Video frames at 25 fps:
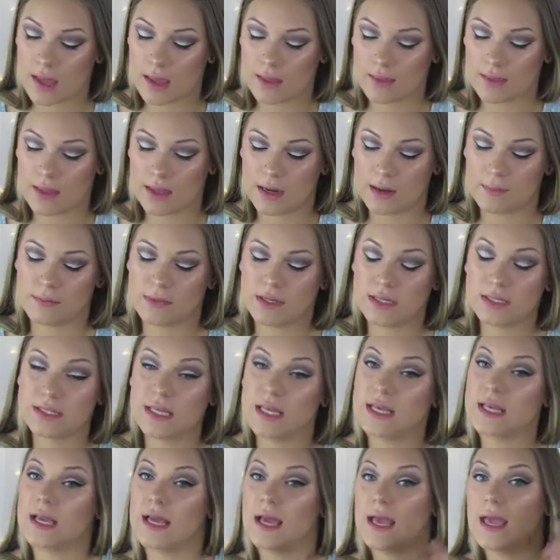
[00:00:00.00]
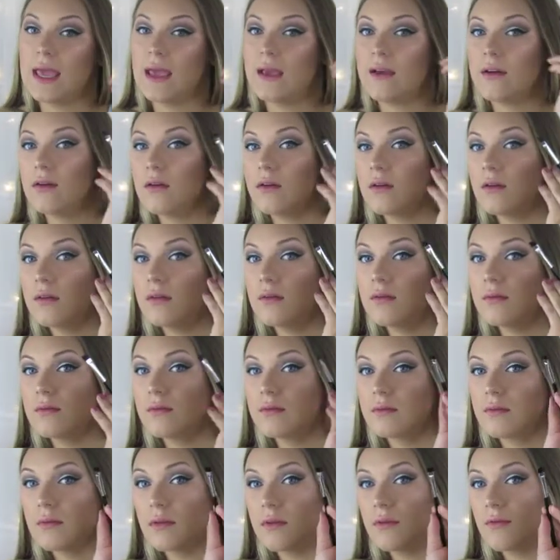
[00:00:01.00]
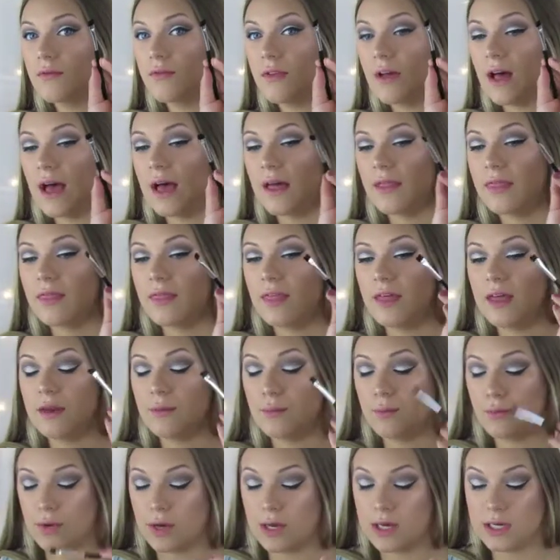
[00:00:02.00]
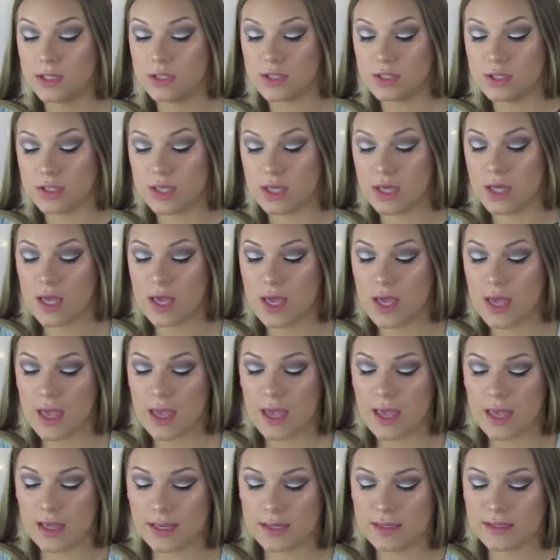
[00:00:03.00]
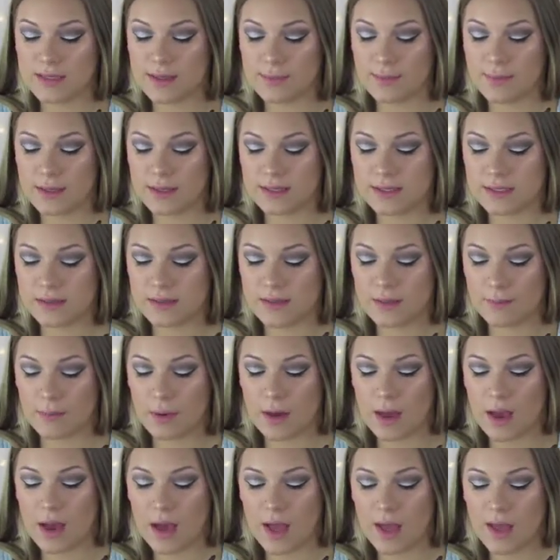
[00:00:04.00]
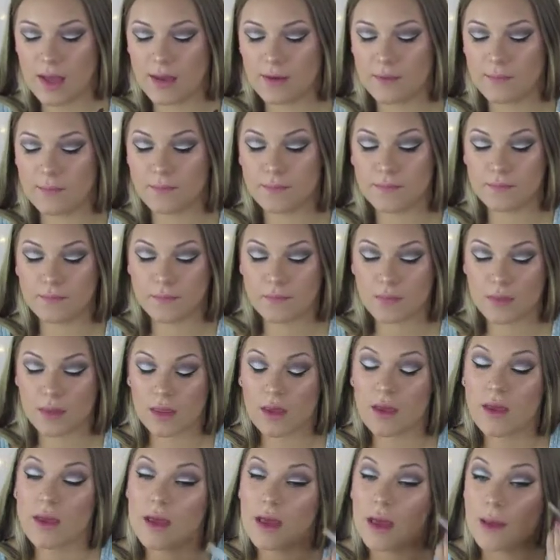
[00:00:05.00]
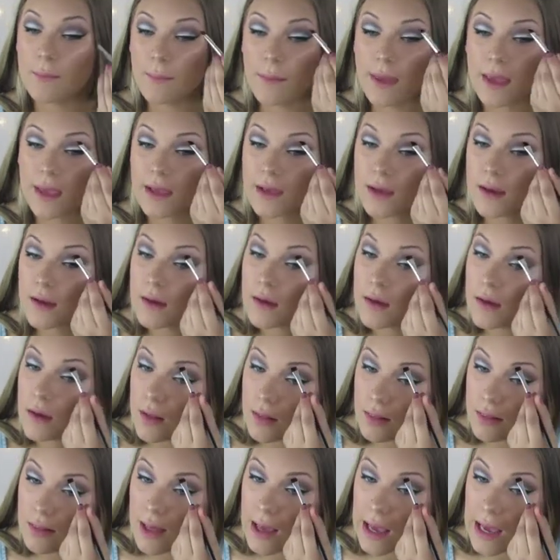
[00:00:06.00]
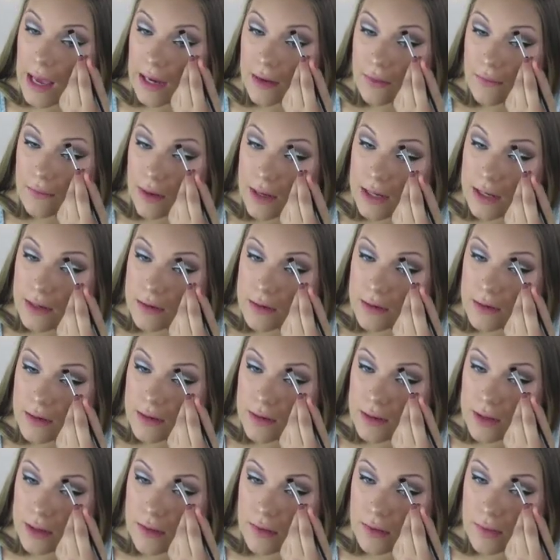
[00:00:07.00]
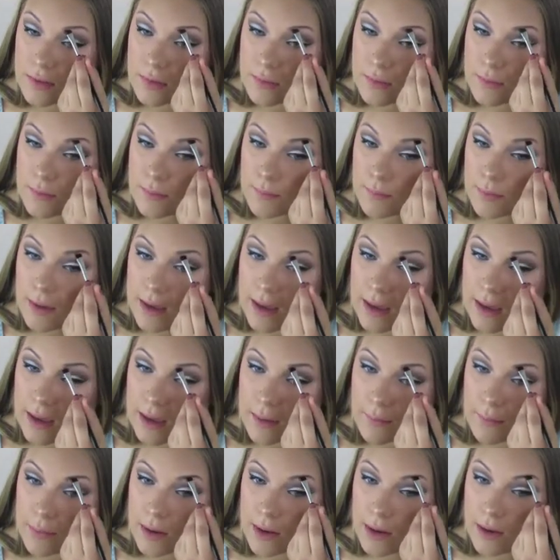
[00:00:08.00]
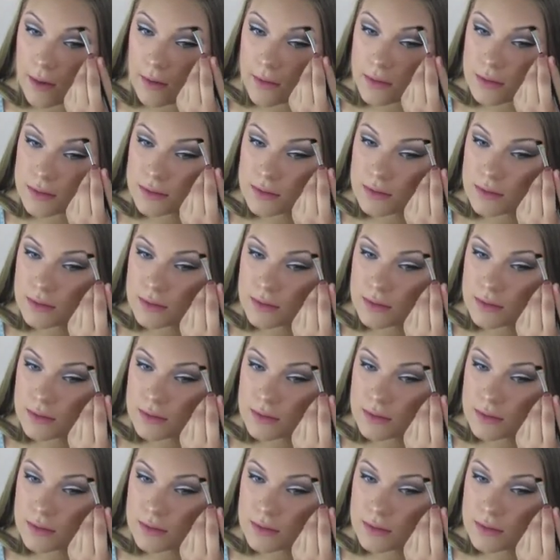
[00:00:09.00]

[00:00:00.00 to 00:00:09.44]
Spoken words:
And then I'm going to take an angled, flat, thin brush and dip into the pot and make a line right underneath my eyebrows.